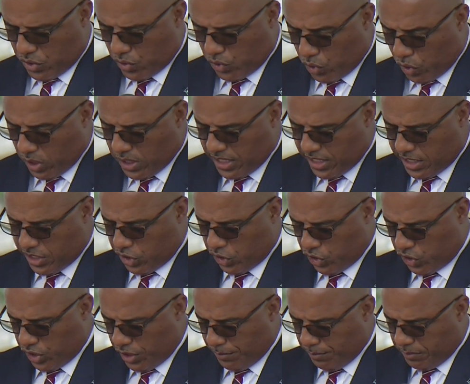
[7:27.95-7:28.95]
your
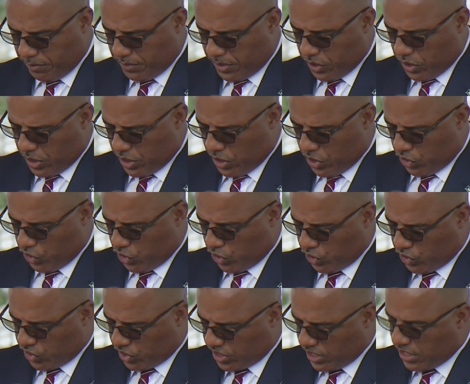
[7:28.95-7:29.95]
leadership
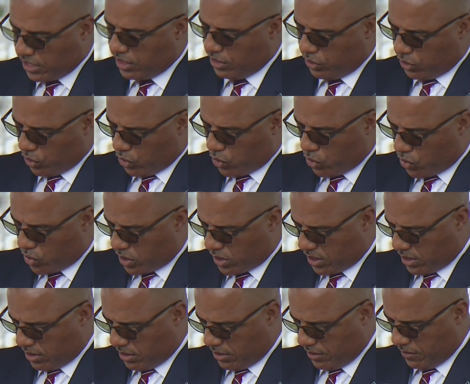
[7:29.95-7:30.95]
should steady the
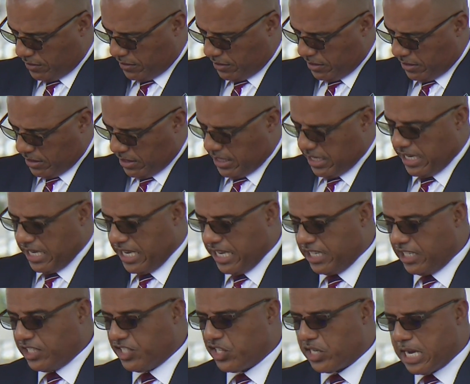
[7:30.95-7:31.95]
course,
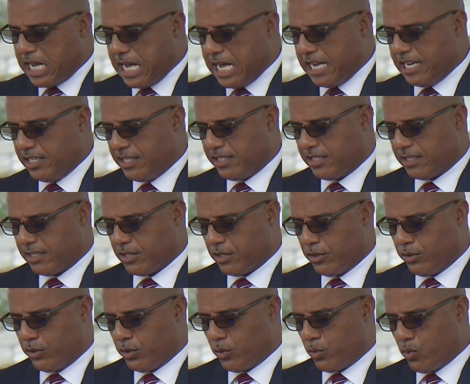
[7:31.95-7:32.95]
energize
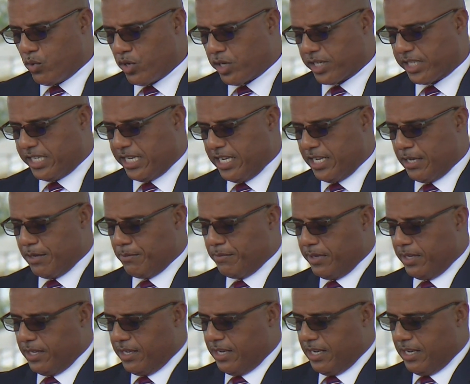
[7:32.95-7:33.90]
the work team,